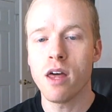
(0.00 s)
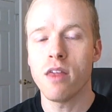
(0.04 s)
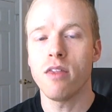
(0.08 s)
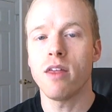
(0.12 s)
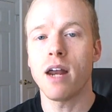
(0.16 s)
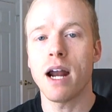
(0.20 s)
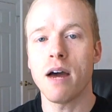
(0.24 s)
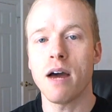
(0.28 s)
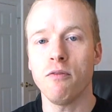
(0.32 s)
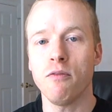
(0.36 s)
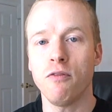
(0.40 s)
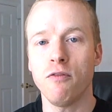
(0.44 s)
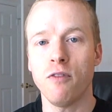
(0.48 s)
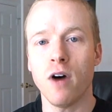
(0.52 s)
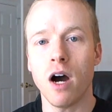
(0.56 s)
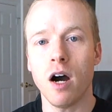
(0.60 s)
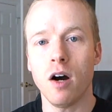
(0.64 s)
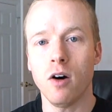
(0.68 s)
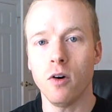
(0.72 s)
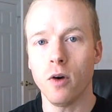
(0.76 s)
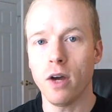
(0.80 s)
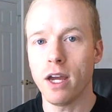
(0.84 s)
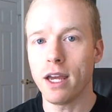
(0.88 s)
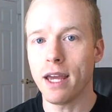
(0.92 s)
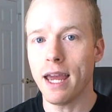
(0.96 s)
that I'm
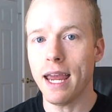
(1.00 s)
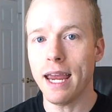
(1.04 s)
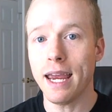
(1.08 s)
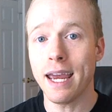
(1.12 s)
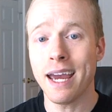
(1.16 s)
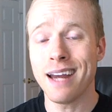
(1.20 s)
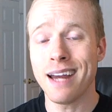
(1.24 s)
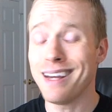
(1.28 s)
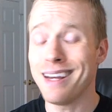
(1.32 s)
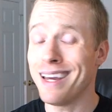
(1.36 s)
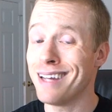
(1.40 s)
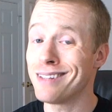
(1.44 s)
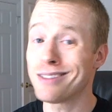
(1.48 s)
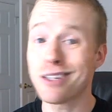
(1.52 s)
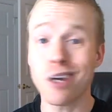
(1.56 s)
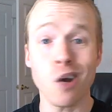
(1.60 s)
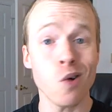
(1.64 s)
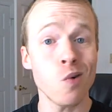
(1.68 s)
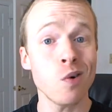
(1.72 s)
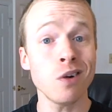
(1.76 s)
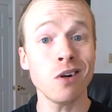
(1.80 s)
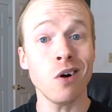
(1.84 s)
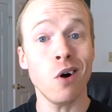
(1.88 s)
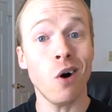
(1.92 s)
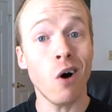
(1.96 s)
following, and it's
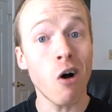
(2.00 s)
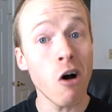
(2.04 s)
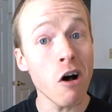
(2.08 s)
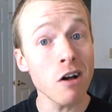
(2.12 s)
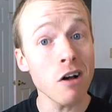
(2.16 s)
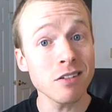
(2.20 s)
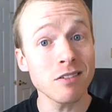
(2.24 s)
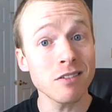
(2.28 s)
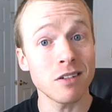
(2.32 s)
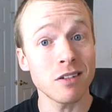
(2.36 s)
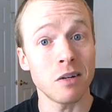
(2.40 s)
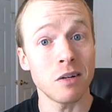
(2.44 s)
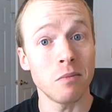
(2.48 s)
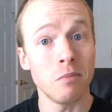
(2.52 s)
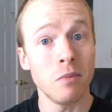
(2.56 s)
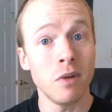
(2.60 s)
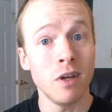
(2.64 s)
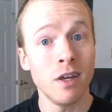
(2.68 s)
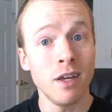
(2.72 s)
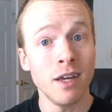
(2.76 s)
going awesome.